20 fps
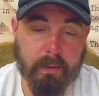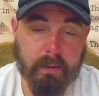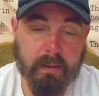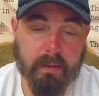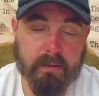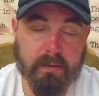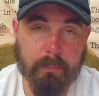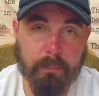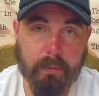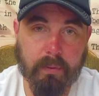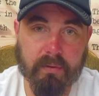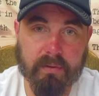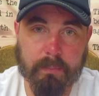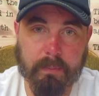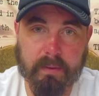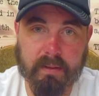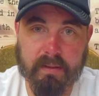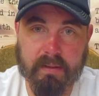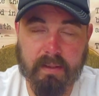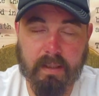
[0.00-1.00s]
is supposed to
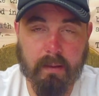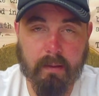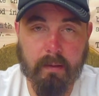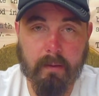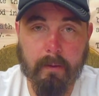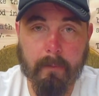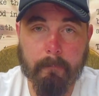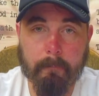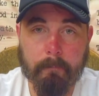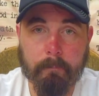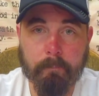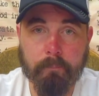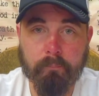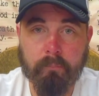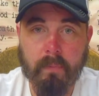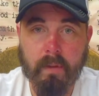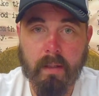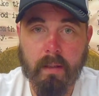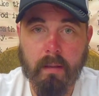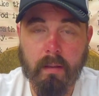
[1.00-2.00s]
be set up.
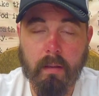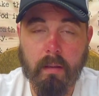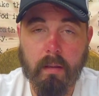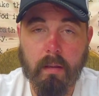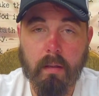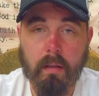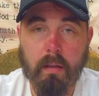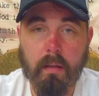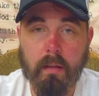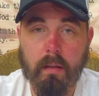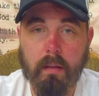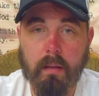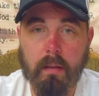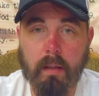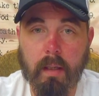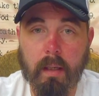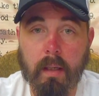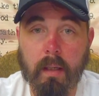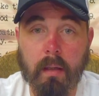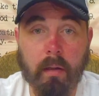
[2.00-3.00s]

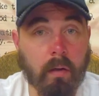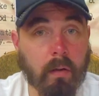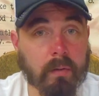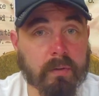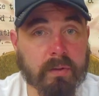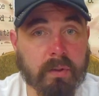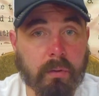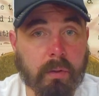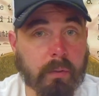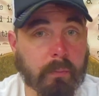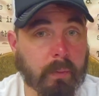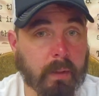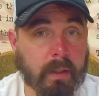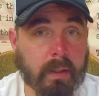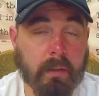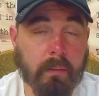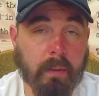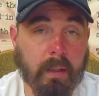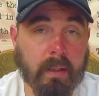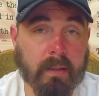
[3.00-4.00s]
And also it
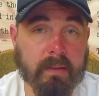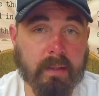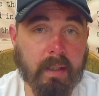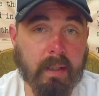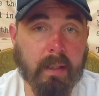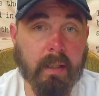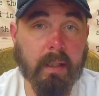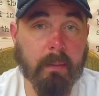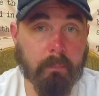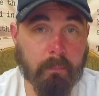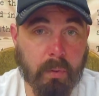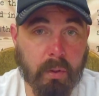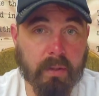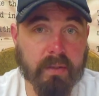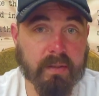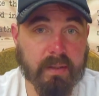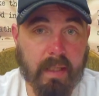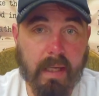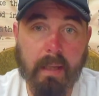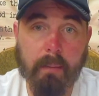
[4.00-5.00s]
reiterates that it
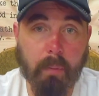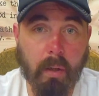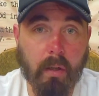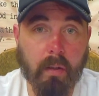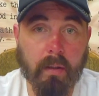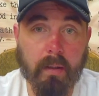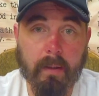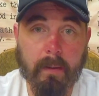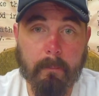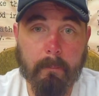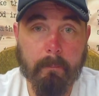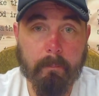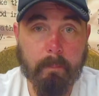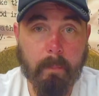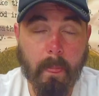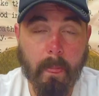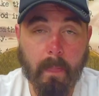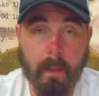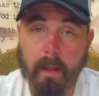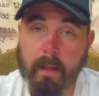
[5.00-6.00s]
must stay burning.
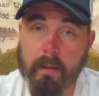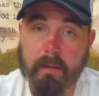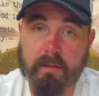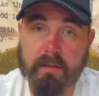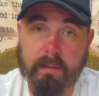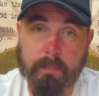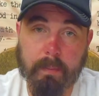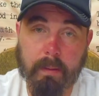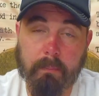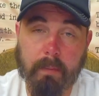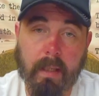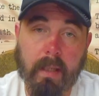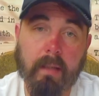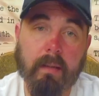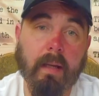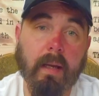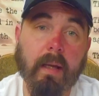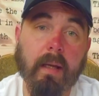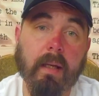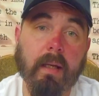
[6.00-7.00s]
It is to be
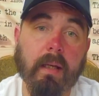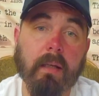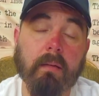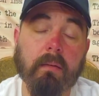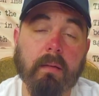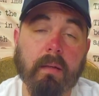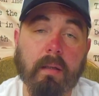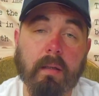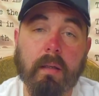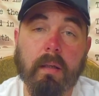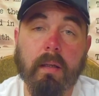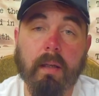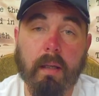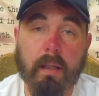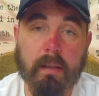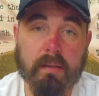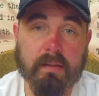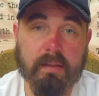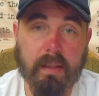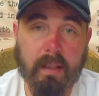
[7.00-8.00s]
maintained
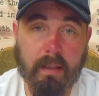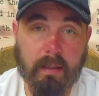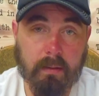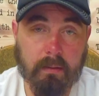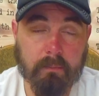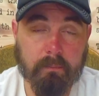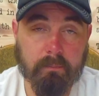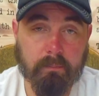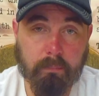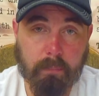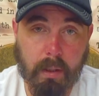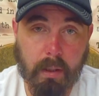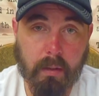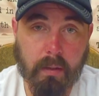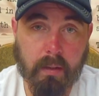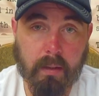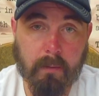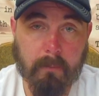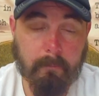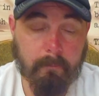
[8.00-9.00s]
and stay
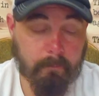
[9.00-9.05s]
burning.